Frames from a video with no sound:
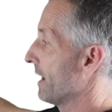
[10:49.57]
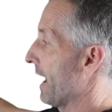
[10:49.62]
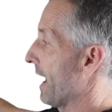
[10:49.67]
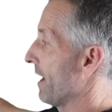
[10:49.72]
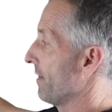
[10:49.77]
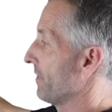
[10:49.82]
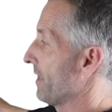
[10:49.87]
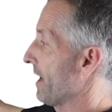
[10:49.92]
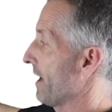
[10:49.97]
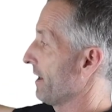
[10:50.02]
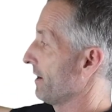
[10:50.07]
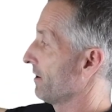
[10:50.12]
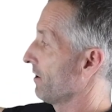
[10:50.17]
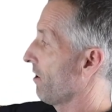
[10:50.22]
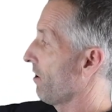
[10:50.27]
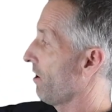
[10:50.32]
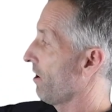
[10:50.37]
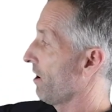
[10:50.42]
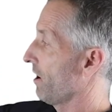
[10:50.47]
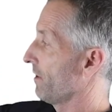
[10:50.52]
And then
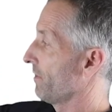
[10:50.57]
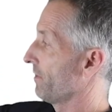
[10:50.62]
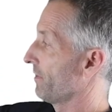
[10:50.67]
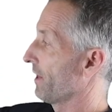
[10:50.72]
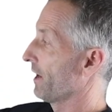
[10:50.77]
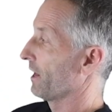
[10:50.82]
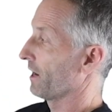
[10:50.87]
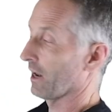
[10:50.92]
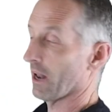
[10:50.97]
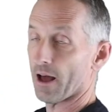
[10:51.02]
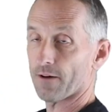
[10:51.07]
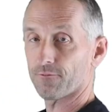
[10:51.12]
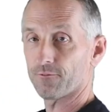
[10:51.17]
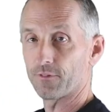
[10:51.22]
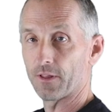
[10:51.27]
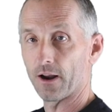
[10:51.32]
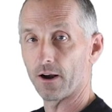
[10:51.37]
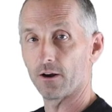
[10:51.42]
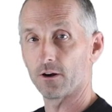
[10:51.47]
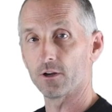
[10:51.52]
on the left
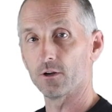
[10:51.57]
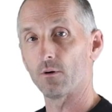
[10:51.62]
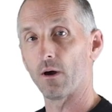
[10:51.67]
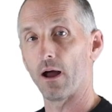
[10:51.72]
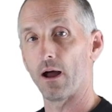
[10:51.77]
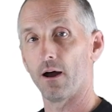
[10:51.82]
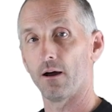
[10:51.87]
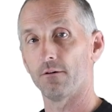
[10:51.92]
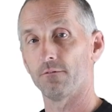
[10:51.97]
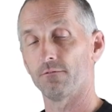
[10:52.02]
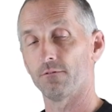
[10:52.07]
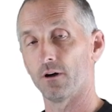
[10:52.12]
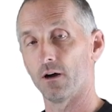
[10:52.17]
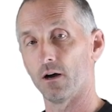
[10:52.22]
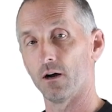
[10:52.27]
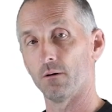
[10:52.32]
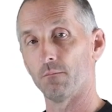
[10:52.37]
there you have